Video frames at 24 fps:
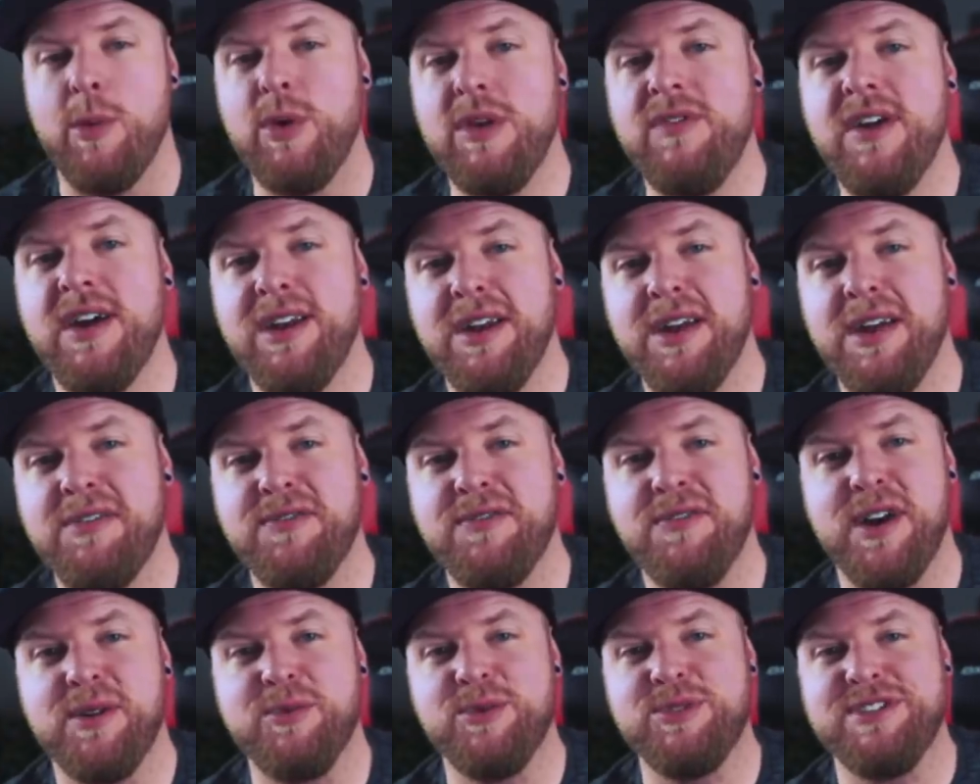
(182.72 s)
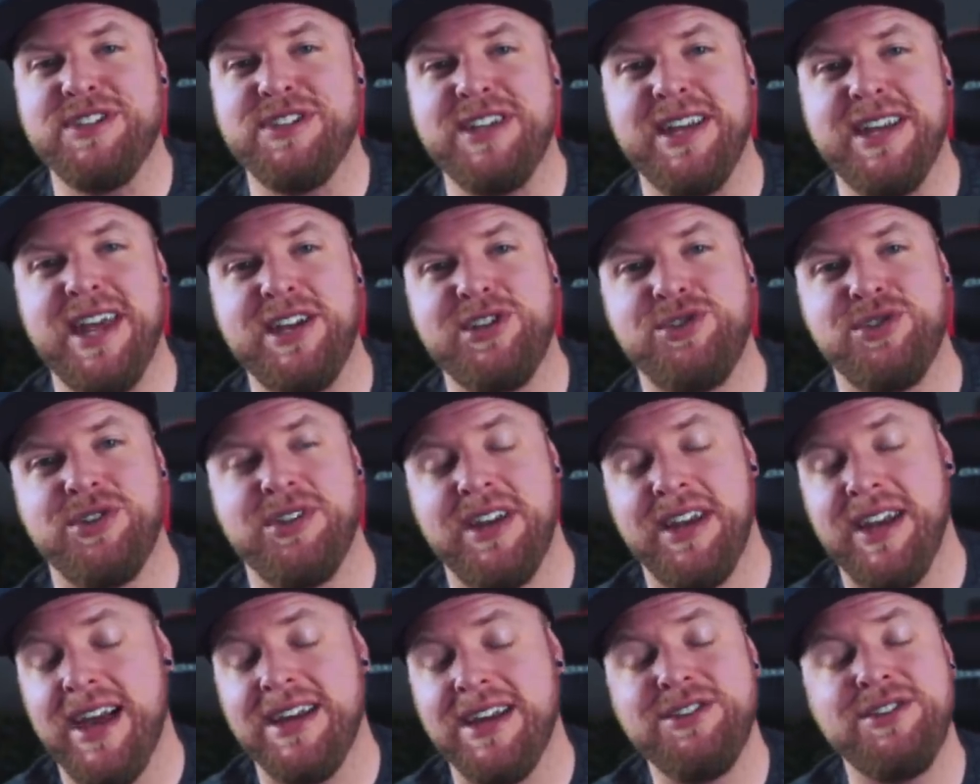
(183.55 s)
we've had enough fun with Z Nation,
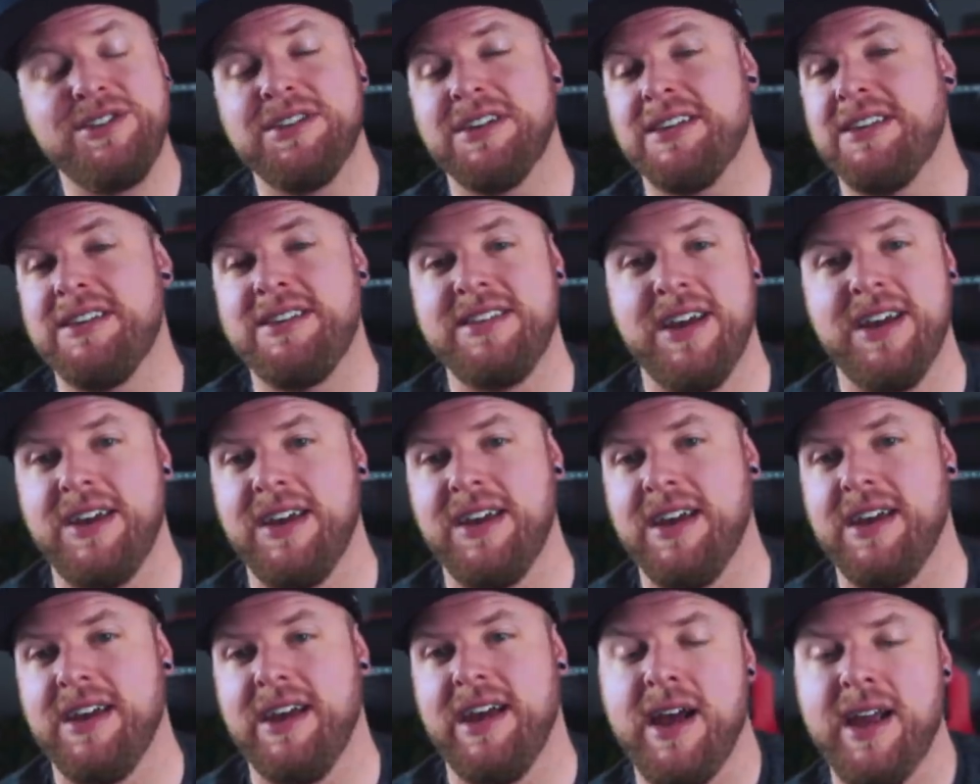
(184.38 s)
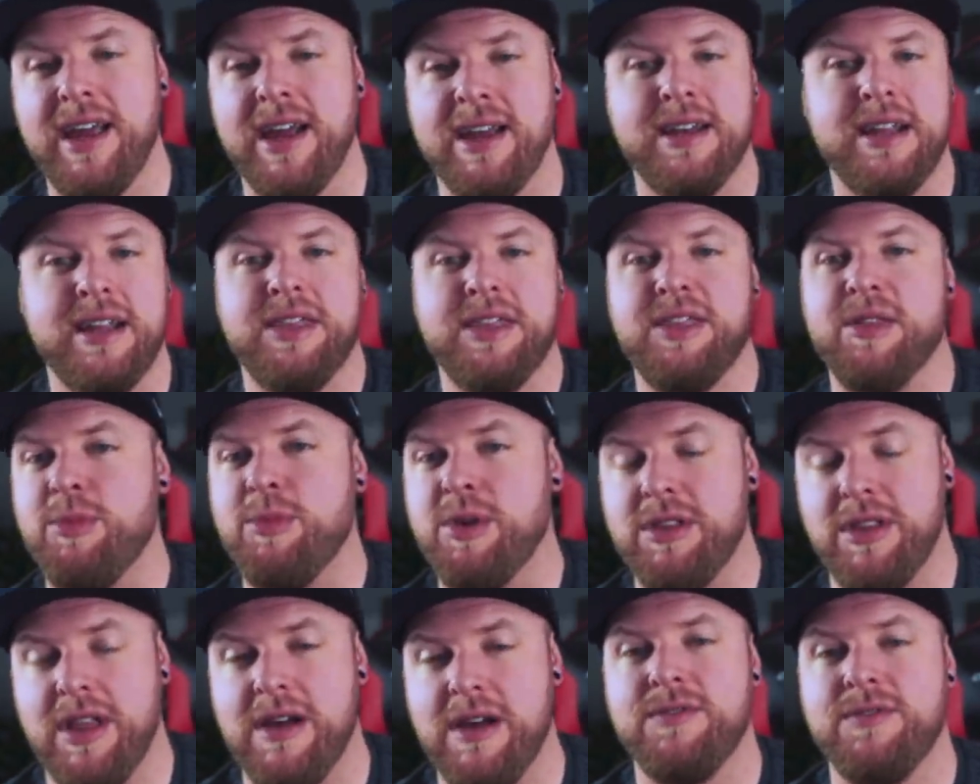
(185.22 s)
and I just got to tell you, I got nothing
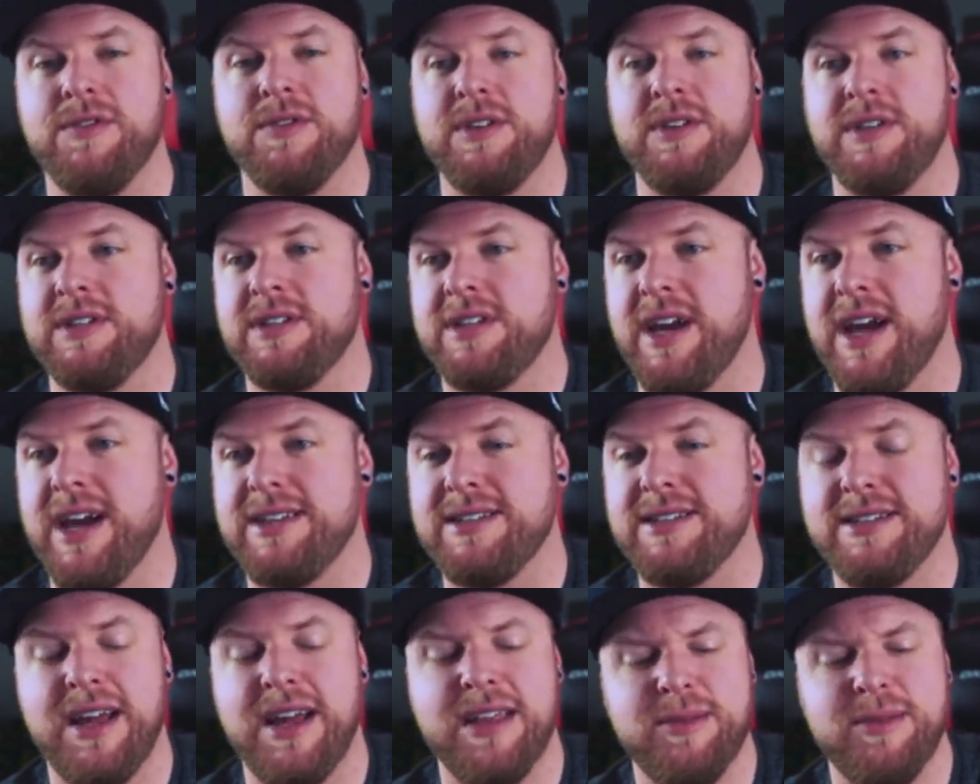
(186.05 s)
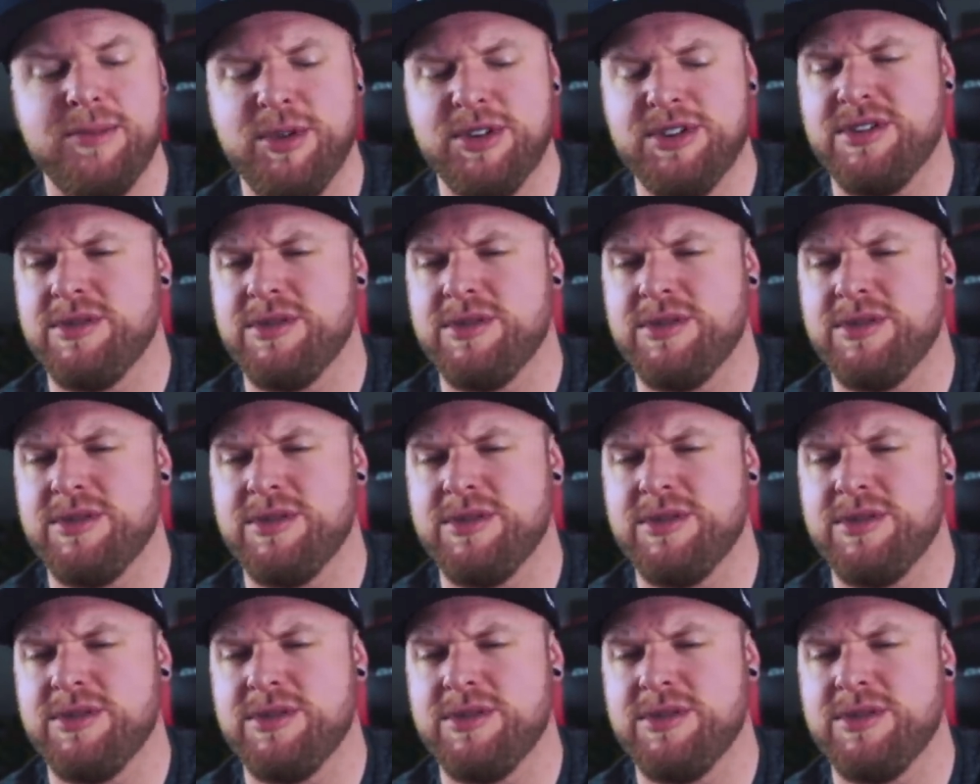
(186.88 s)
but love for these guys, nothing but